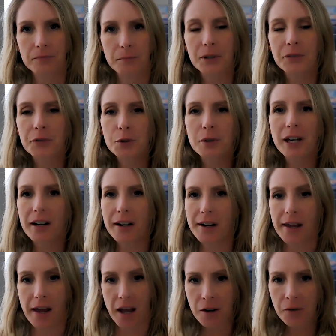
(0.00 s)
But if you get
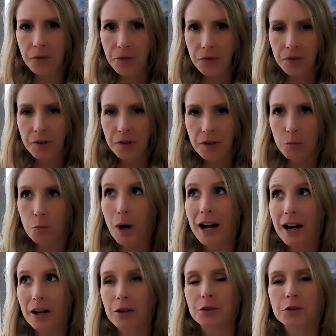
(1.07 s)
an F,
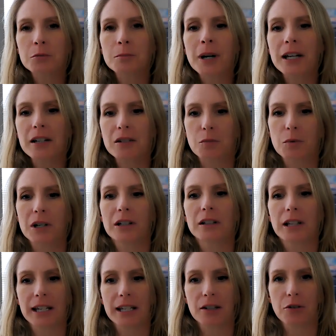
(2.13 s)
wow, you might as well
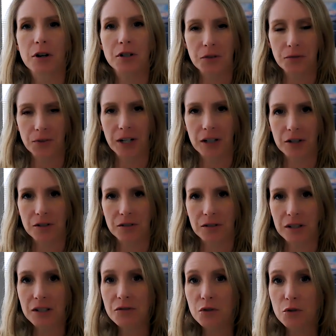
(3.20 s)
like cross your fingers,
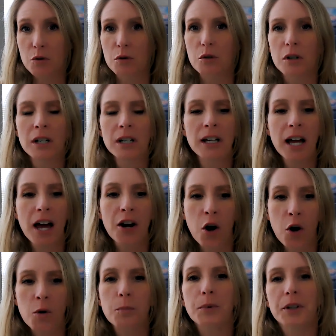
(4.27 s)
leave school, and
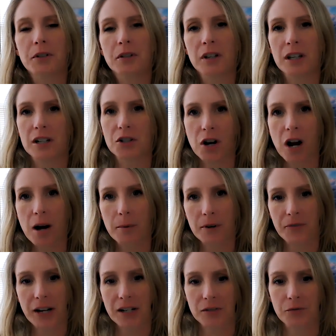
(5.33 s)
hope that you can get a job at a
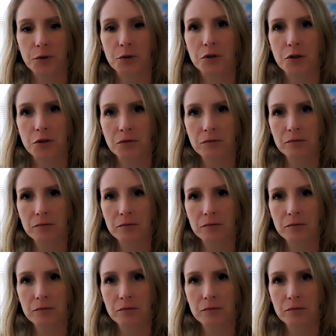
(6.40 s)
fast food